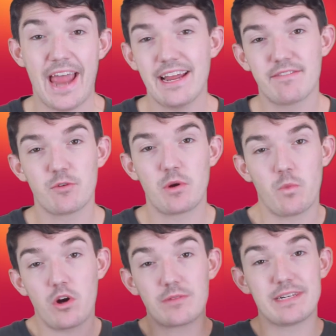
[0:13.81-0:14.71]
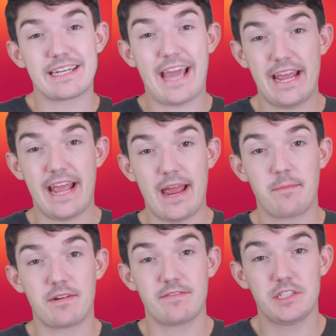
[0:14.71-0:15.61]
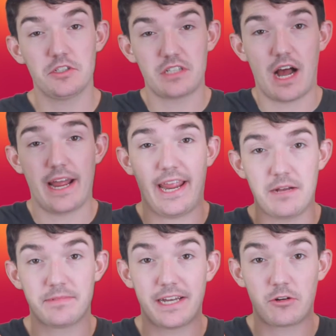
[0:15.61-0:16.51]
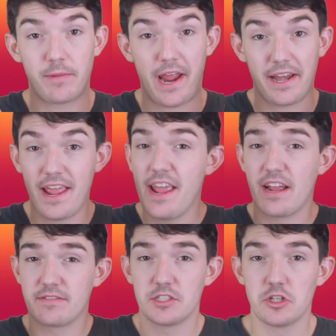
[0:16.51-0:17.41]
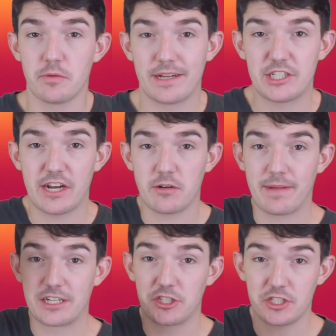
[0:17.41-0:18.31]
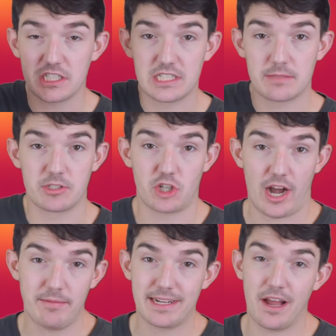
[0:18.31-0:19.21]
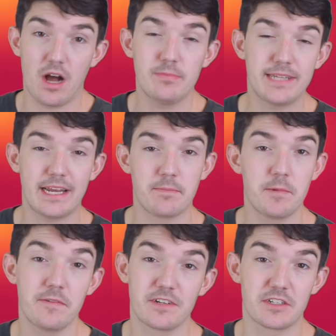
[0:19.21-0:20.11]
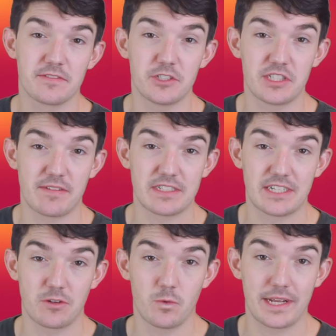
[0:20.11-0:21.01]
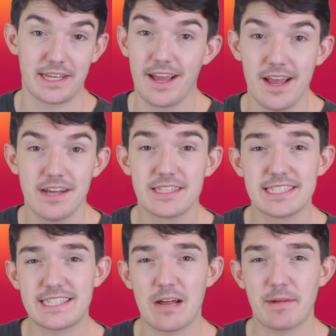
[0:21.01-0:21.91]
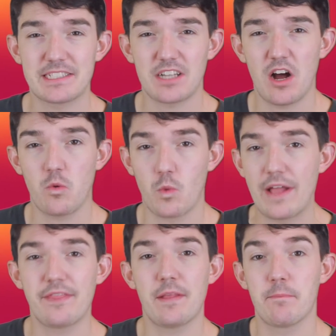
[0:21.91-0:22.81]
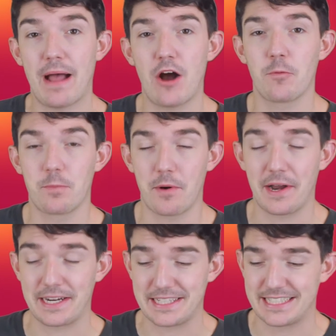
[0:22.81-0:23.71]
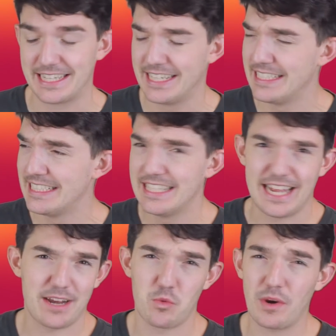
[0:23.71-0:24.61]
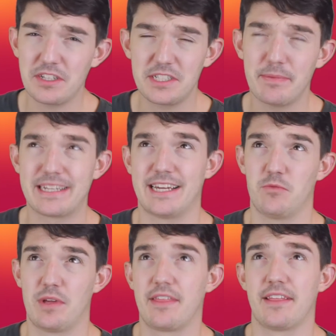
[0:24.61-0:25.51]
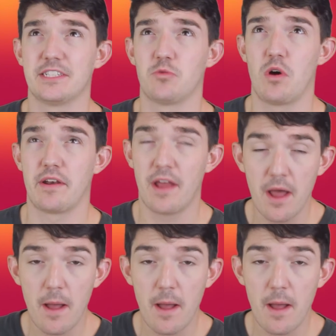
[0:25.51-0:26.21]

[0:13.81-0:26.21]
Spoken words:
Hey everyone, welcome to KM Reviews. I am Niddleman. If you're new to my channel, make sure you subscribe and get updated movie reviews every single week. This time I saw When the Bough Breaks, and where to begin with this one.